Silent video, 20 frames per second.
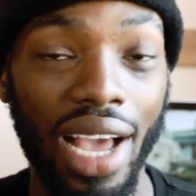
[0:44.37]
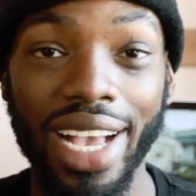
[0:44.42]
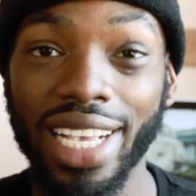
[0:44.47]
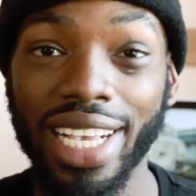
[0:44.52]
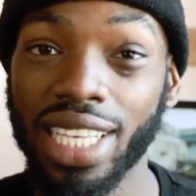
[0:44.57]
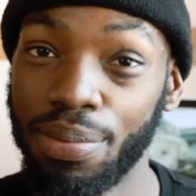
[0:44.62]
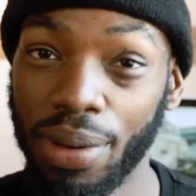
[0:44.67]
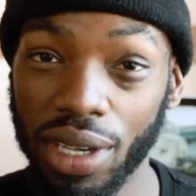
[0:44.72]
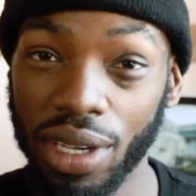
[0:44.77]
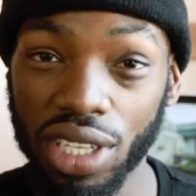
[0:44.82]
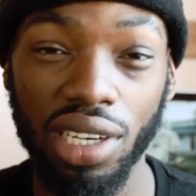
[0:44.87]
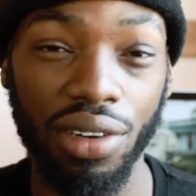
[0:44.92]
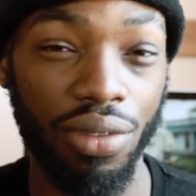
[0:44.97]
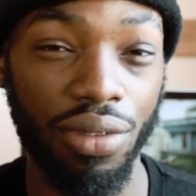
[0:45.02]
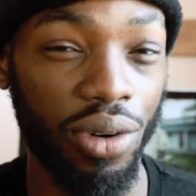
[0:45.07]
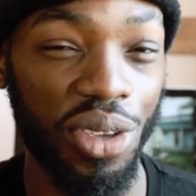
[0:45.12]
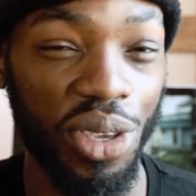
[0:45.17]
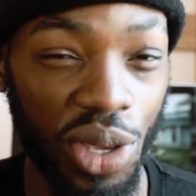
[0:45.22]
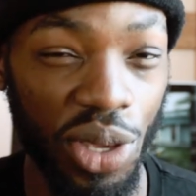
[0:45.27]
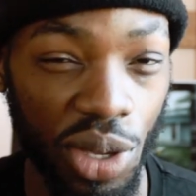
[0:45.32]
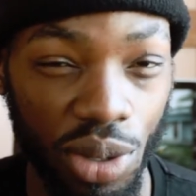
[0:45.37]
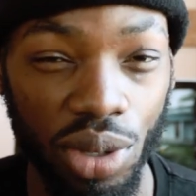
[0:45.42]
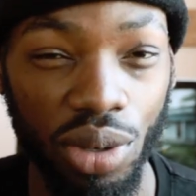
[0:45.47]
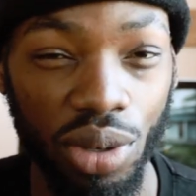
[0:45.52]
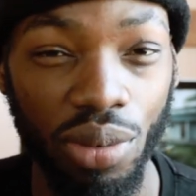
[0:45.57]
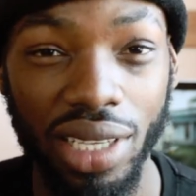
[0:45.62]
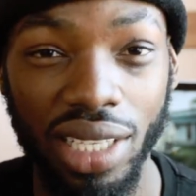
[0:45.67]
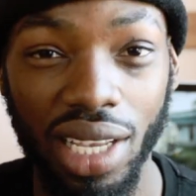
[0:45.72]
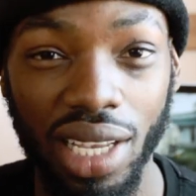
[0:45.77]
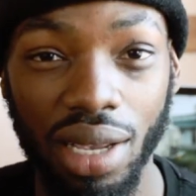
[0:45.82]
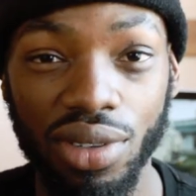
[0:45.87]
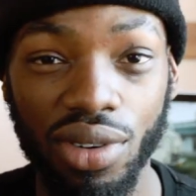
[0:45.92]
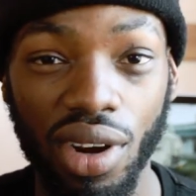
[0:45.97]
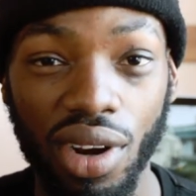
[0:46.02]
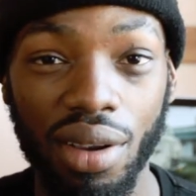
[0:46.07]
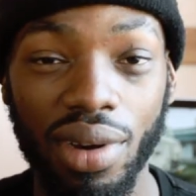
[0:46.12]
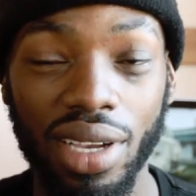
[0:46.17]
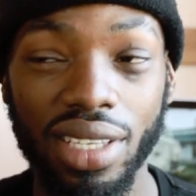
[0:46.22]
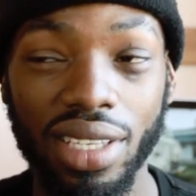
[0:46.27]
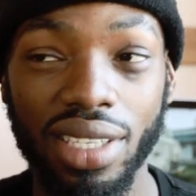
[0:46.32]
especially for you, my
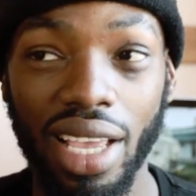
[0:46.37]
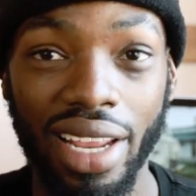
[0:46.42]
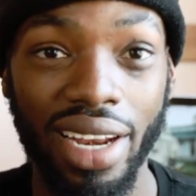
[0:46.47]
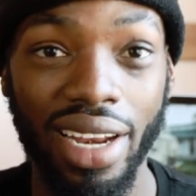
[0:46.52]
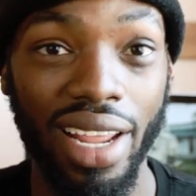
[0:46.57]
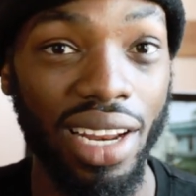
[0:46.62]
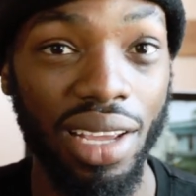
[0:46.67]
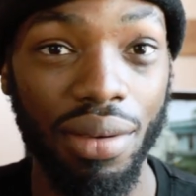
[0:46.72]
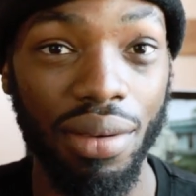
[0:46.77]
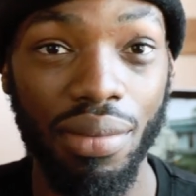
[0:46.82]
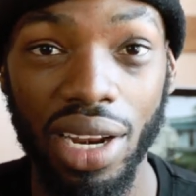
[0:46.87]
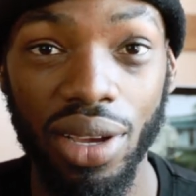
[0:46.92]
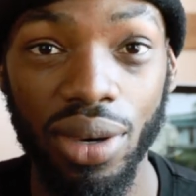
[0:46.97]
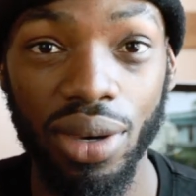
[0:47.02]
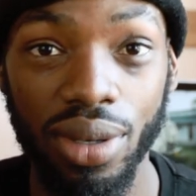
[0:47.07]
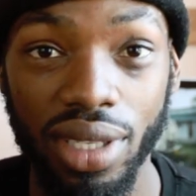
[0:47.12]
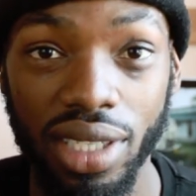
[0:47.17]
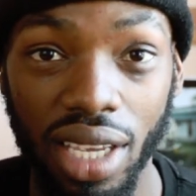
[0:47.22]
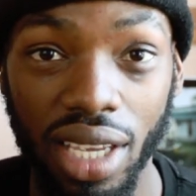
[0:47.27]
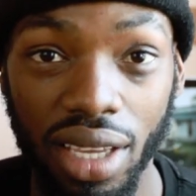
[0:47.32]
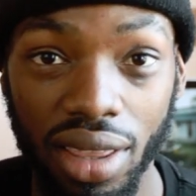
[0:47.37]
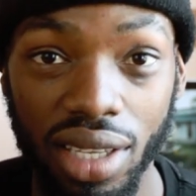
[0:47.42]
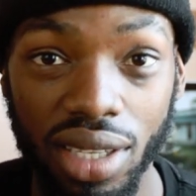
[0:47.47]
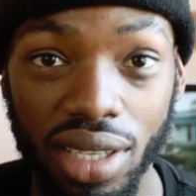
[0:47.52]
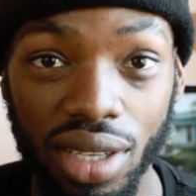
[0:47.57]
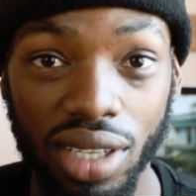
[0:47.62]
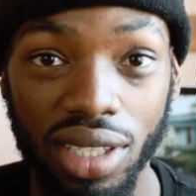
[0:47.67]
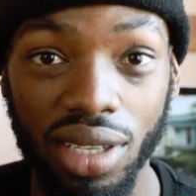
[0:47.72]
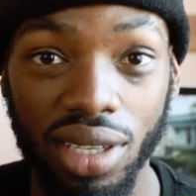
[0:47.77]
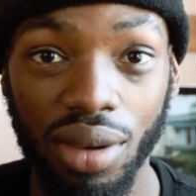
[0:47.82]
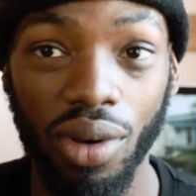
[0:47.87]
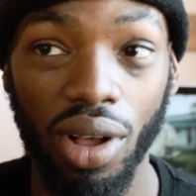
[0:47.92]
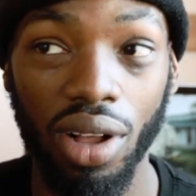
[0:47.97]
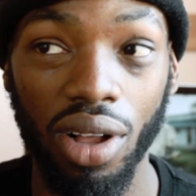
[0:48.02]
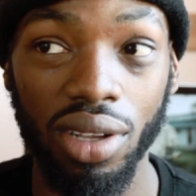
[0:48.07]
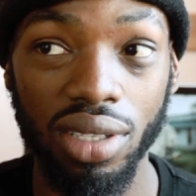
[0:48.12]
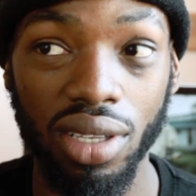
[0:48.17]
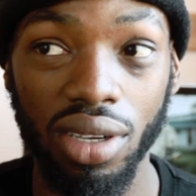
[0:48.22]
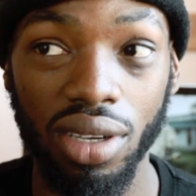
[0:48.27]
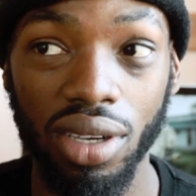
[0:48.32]
subscribers, and anybody who's seeing this, because I'm
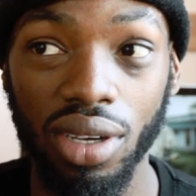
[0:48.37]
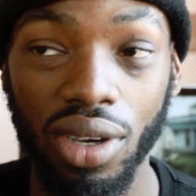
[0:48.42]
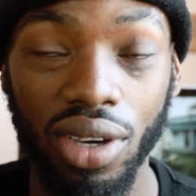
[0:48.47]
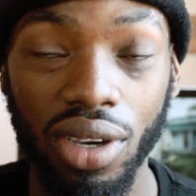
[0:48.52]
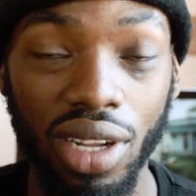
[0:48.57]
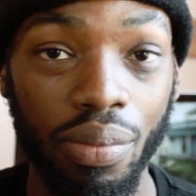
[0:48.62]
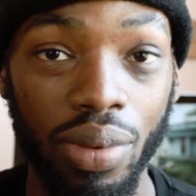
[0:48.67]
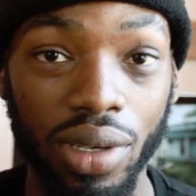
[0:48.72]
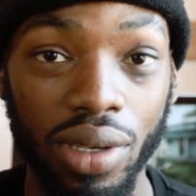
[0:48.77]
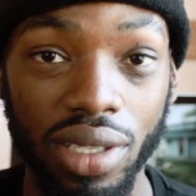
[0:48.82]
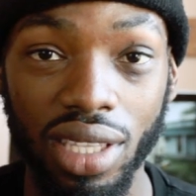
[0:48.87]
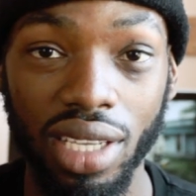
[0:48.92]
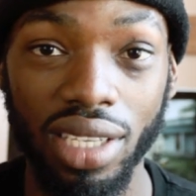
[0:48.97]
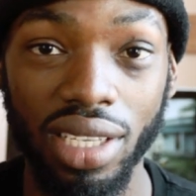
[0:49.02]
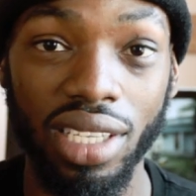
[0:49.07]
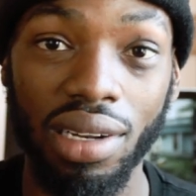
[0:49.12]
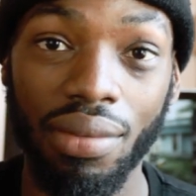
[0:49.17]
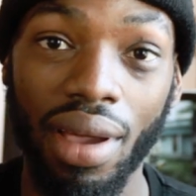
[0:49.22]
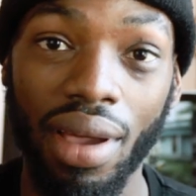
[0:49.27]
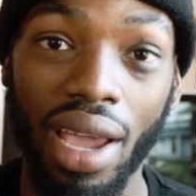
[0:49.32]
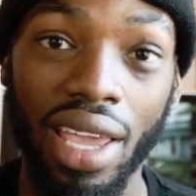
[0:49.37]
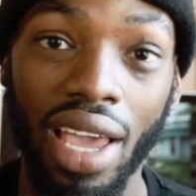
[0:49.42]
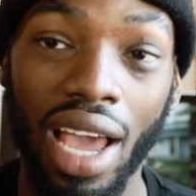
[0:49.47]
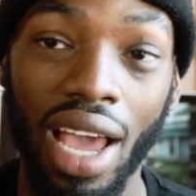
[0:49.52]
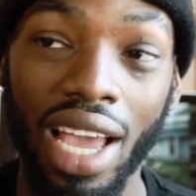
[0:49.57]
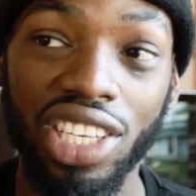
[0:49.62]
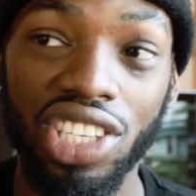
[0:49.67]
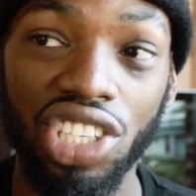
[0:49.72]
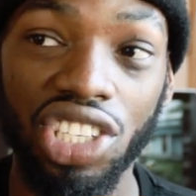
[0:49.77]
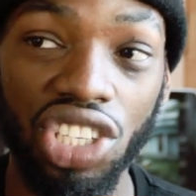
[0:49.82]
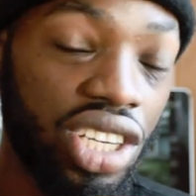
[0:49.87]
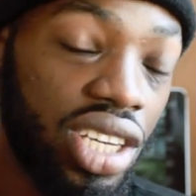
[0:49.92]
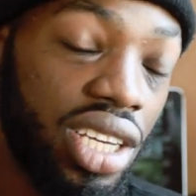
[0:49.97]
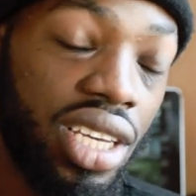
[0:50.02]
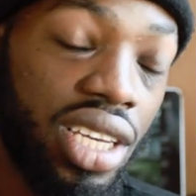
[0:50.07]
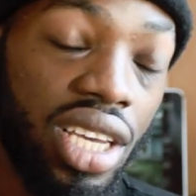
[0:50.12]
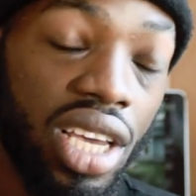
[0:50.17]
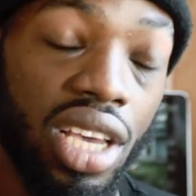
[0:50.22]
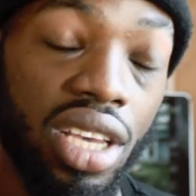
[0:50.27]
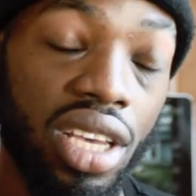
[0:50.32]
also gonna post this in my IG
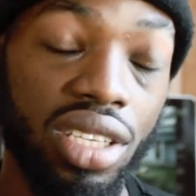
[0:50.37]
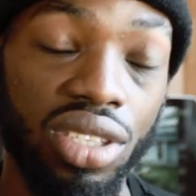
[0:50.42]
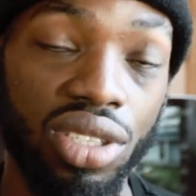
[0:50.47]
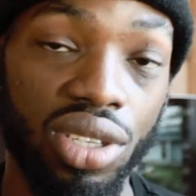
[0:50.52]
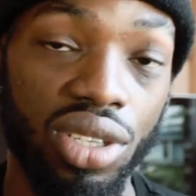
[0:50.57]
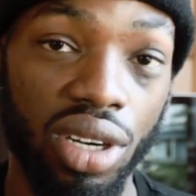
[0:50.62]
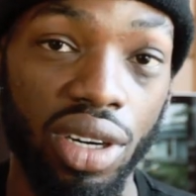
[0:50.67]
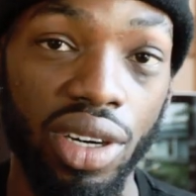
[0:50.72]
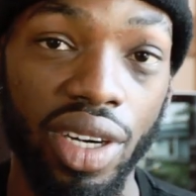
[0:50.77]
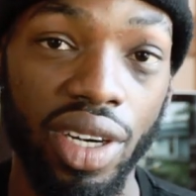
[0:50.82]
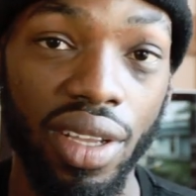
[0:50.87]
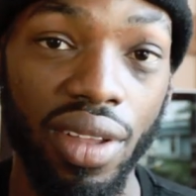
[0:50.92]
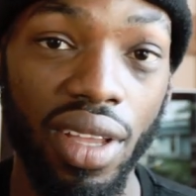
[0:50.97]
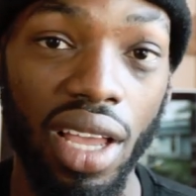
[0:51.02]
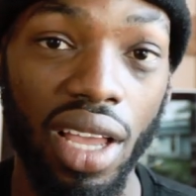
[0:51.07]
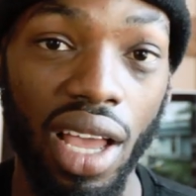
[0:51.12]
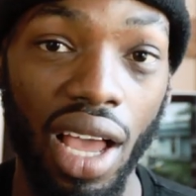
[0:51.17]
story.